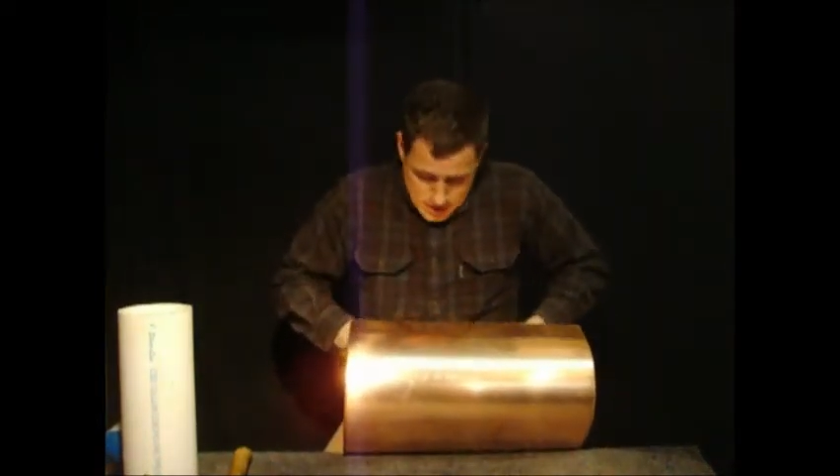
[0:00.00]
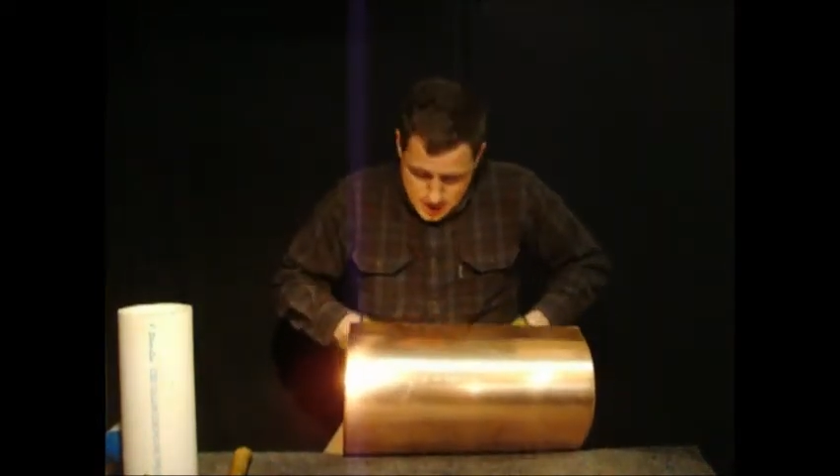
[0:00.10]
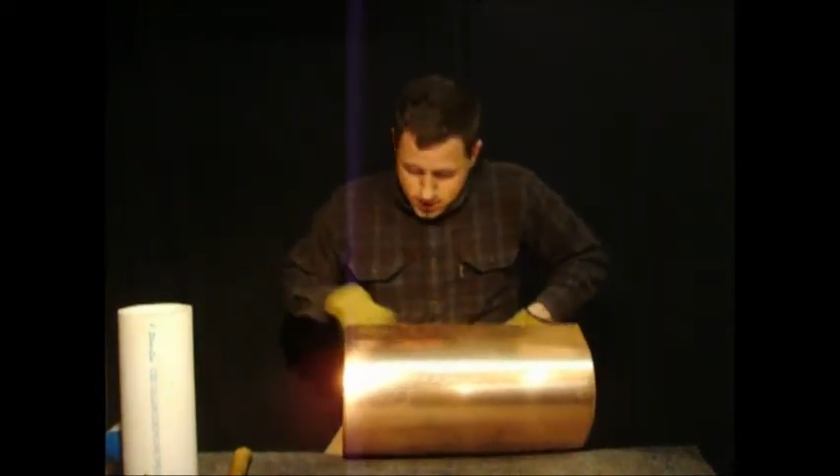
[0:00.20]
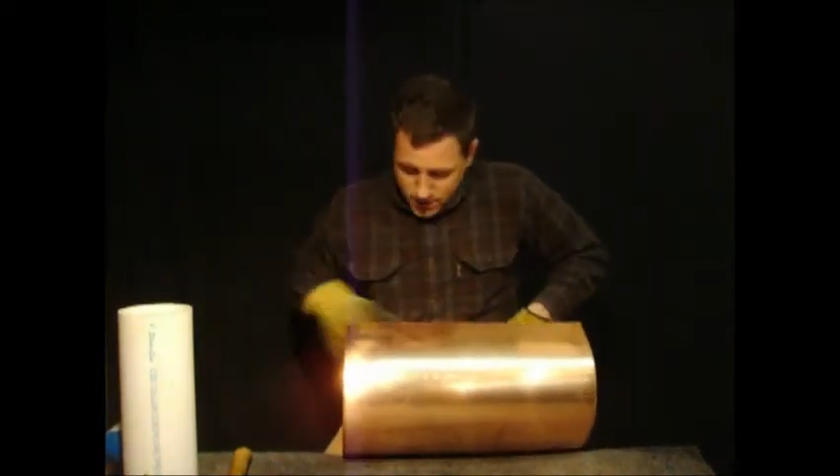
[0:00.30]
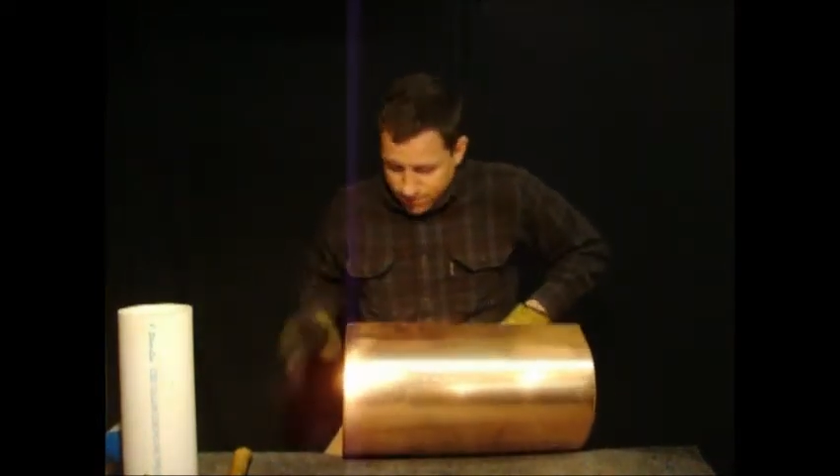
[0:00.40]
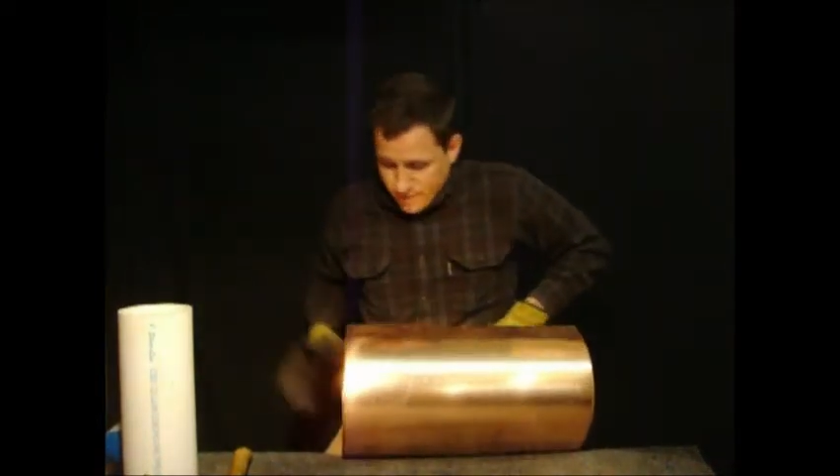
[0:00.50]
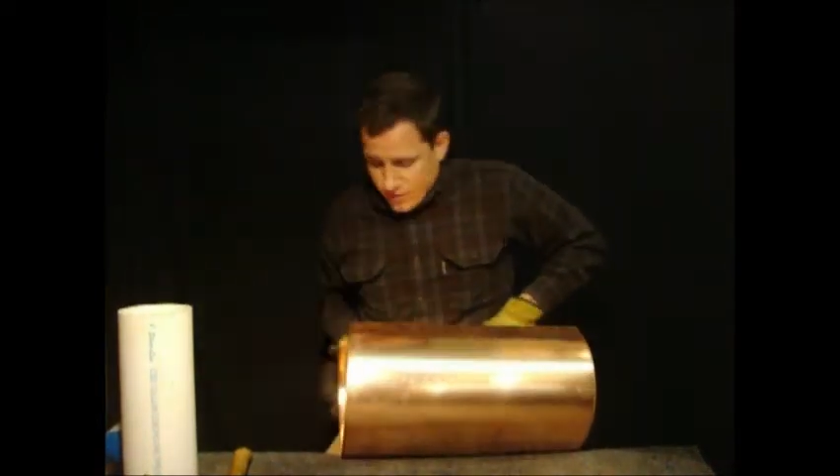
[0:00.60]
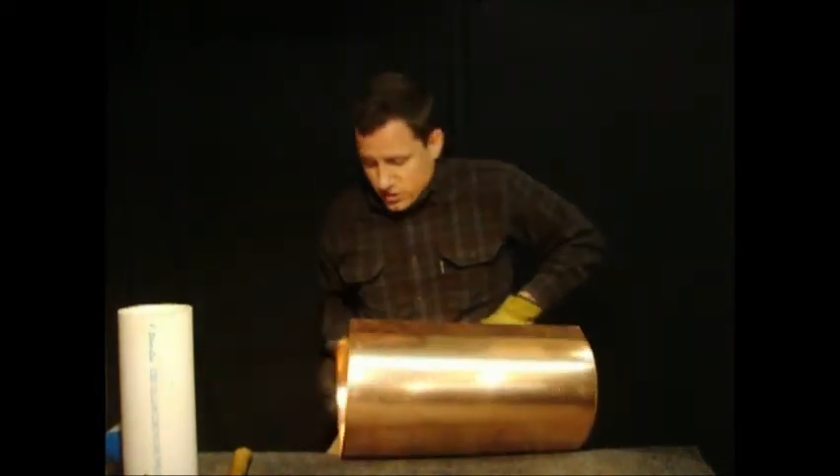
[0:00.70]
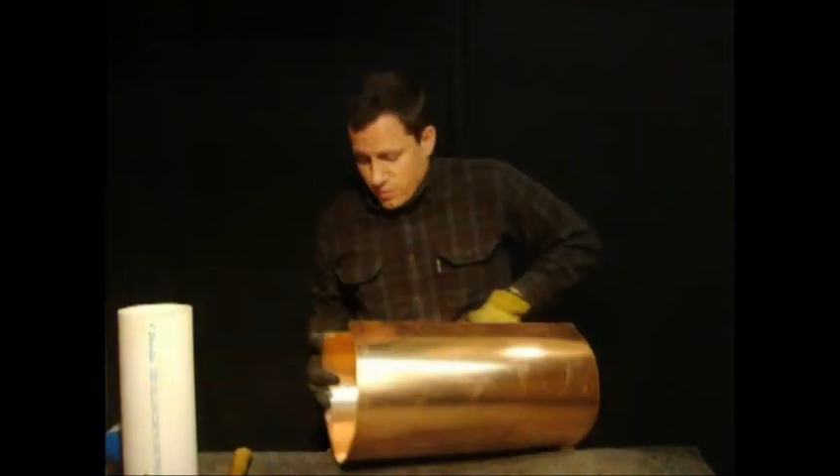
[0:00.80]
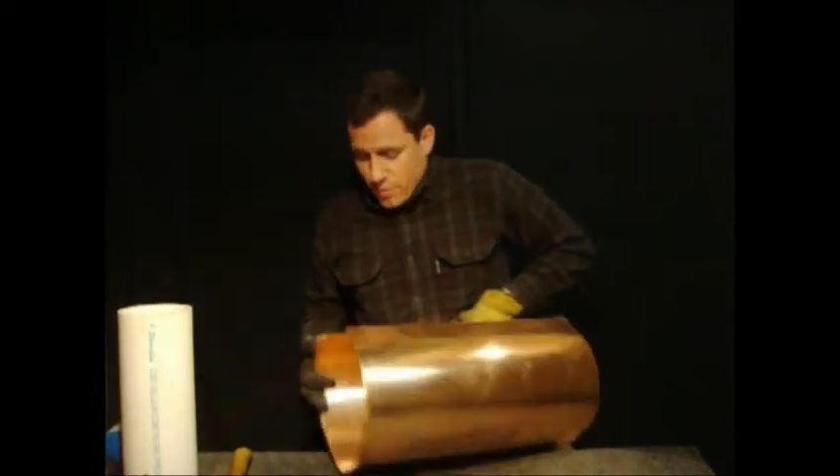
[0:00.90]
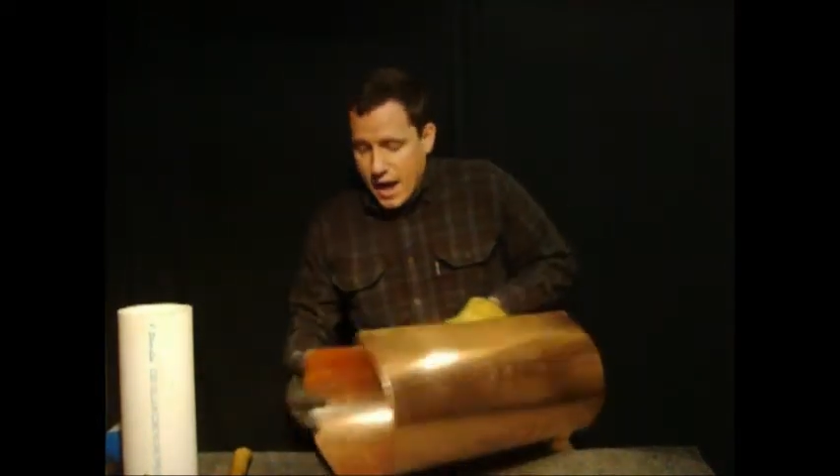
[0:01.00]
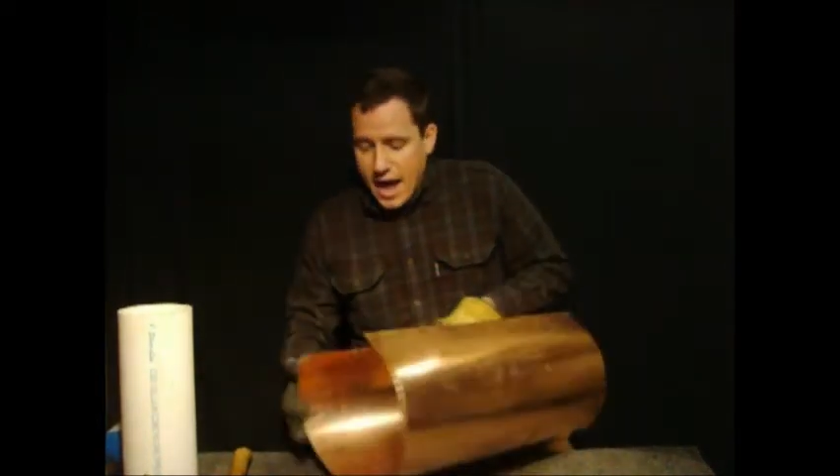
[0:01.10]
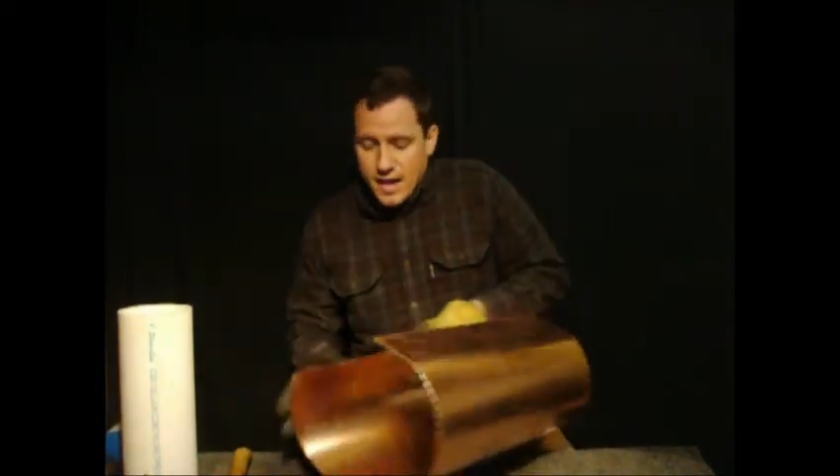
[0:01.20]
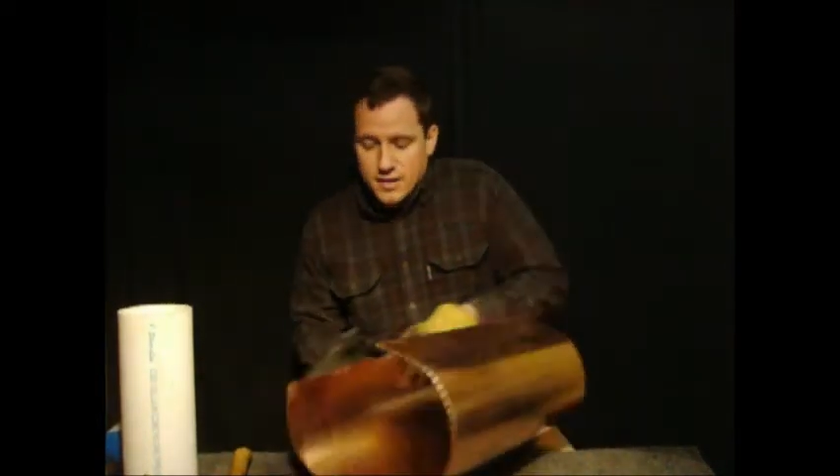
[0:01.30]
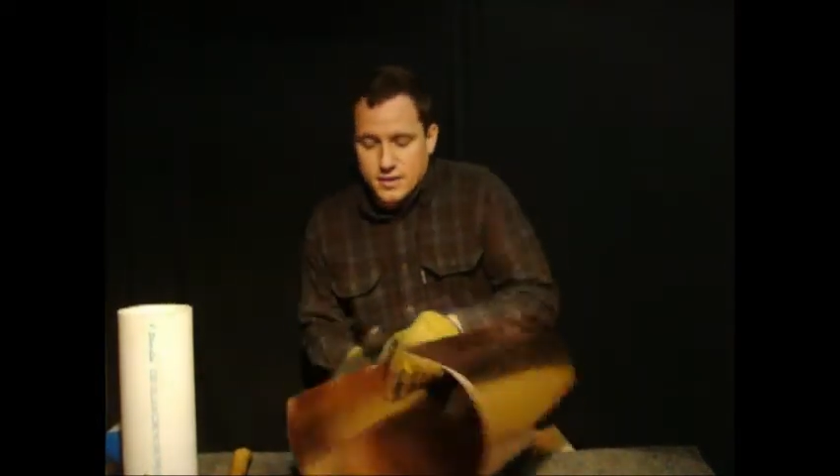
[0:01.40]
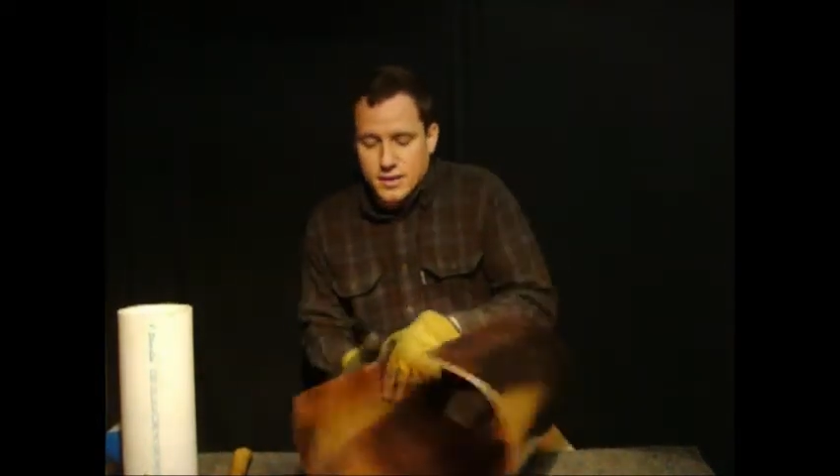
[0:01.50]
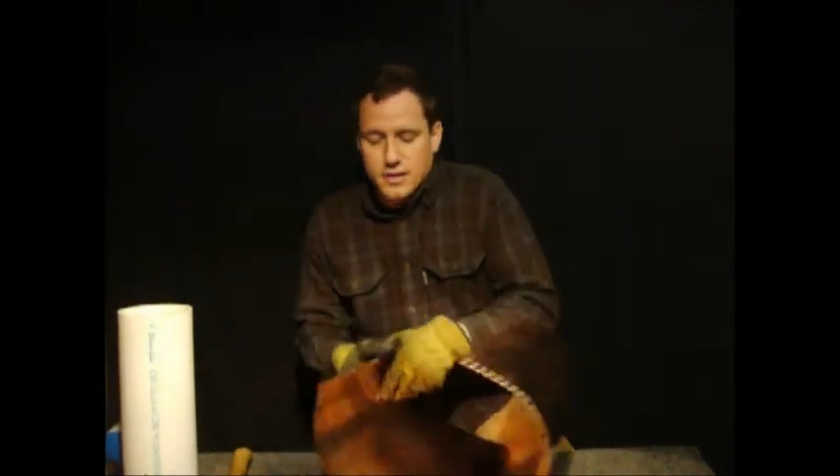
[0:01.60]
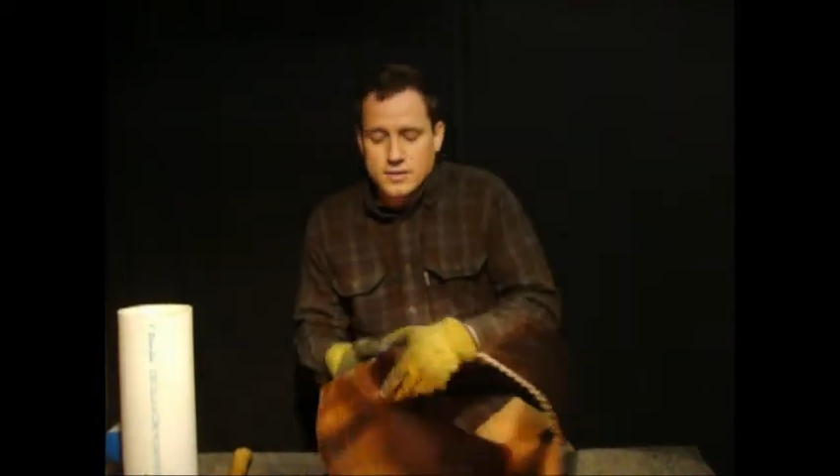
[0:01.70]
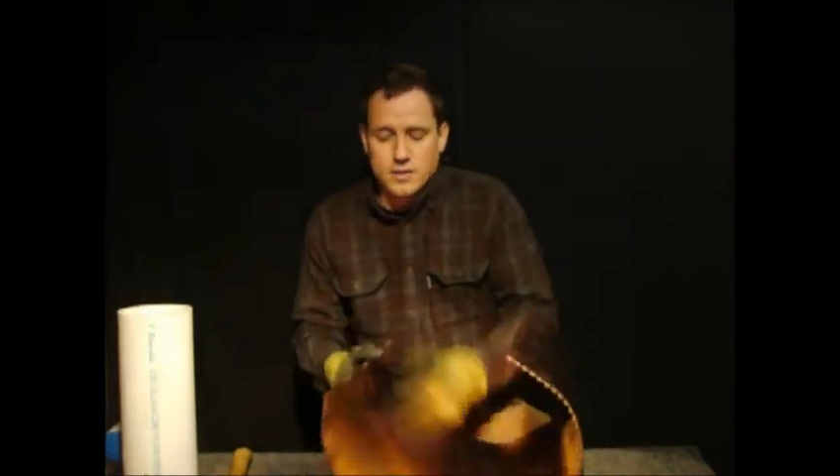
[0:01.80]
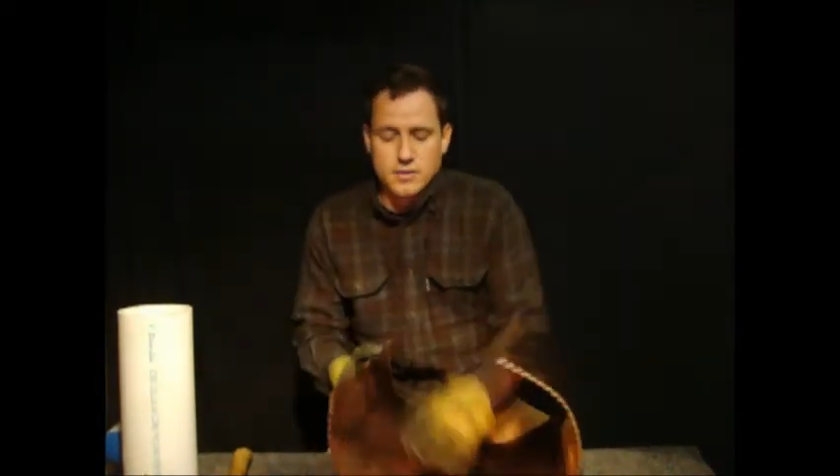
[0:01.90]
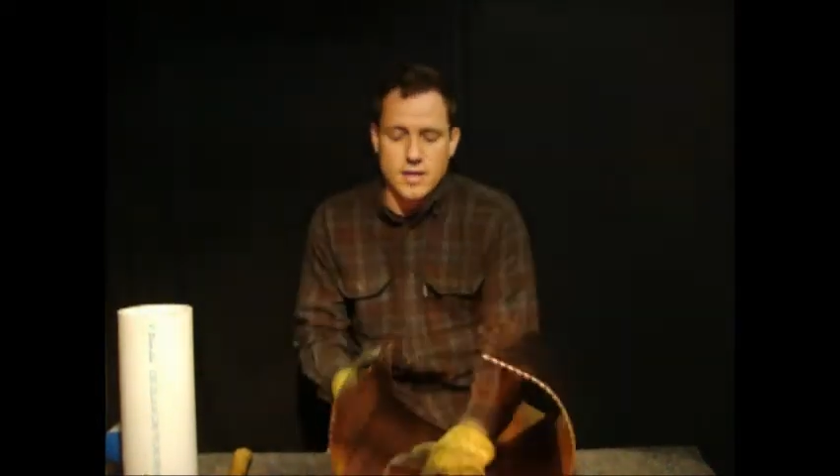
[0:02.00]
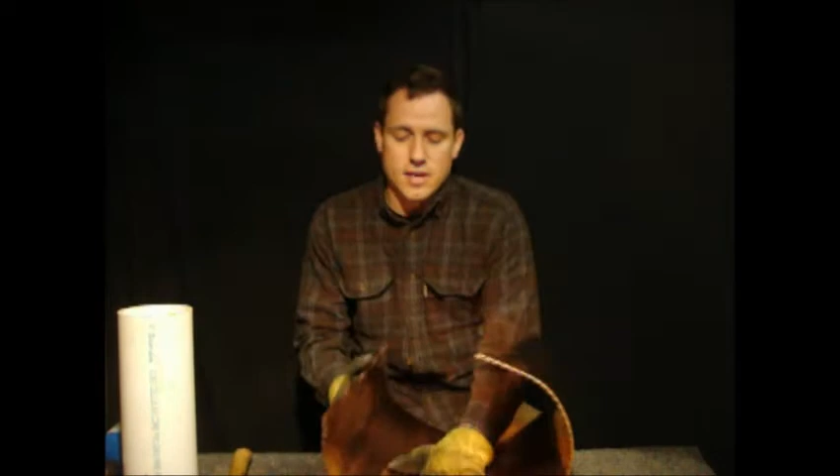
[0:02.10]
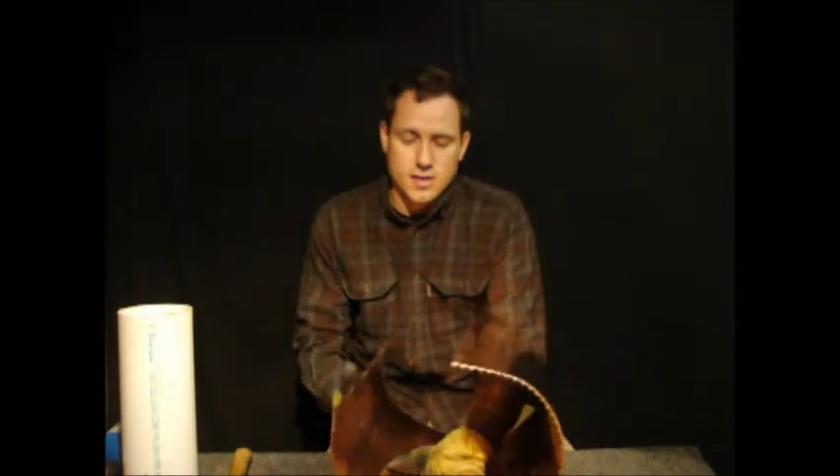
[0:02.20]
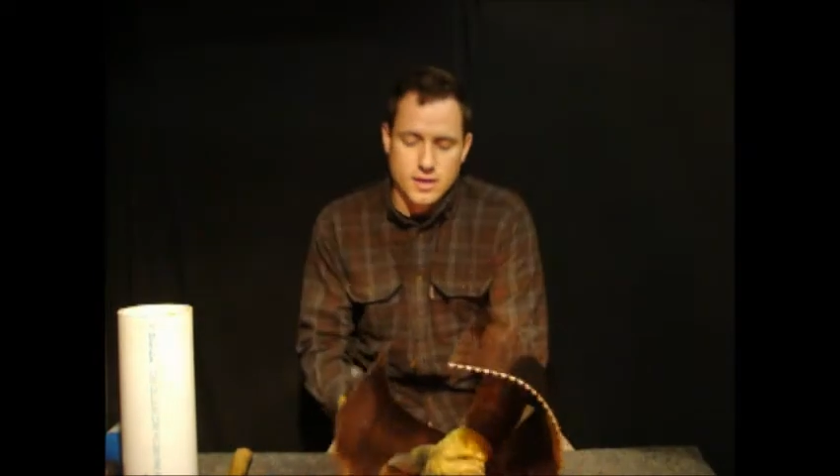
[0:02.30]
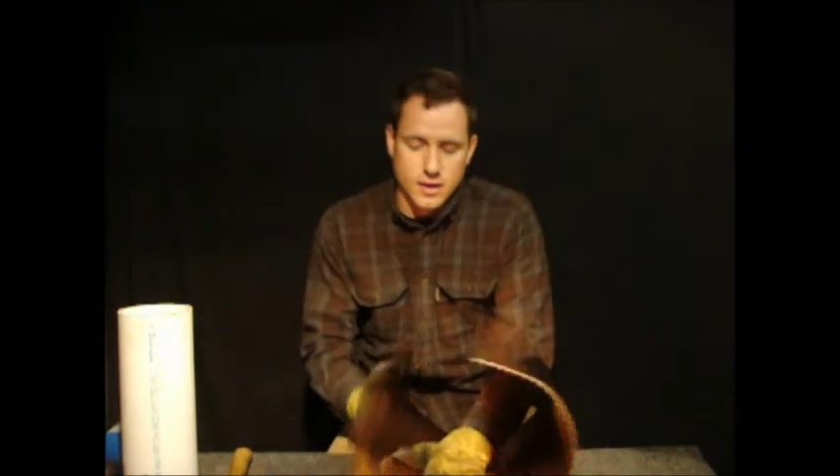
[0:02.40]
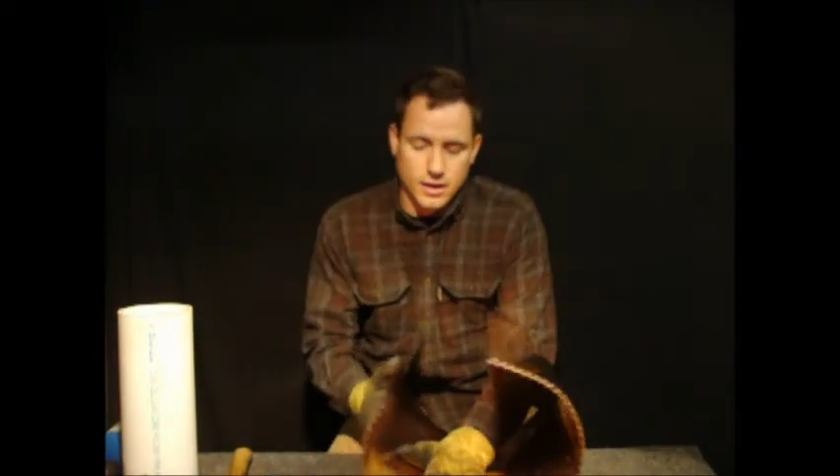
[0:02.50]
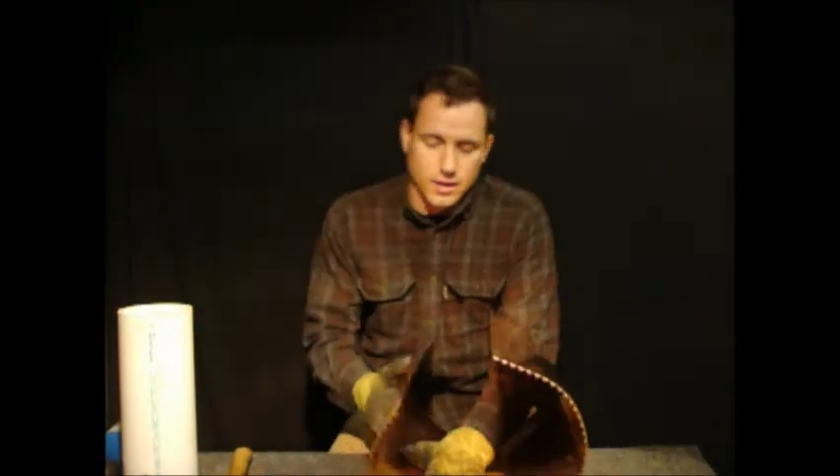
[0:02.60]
in the first pass, I guess I'll say,